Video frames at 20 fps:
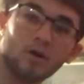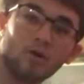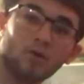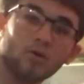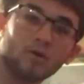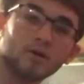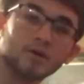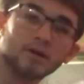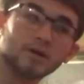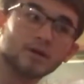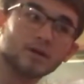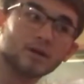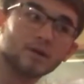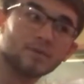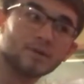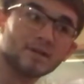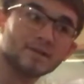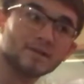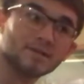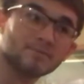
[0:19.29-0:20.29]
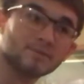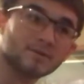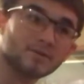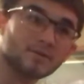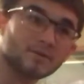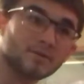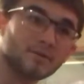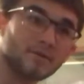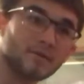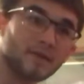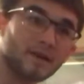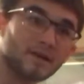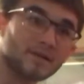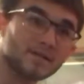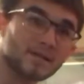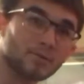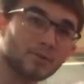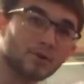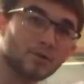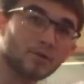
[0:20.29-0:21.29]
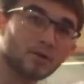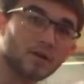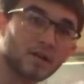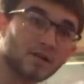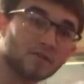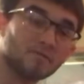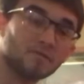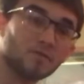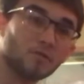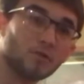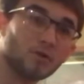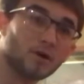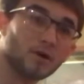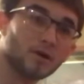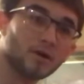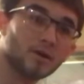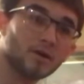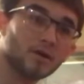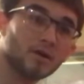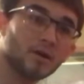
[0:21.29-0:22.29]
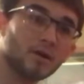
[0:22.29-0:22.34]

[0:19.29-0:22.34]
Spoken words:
or there are going to be some certain things that we're looking for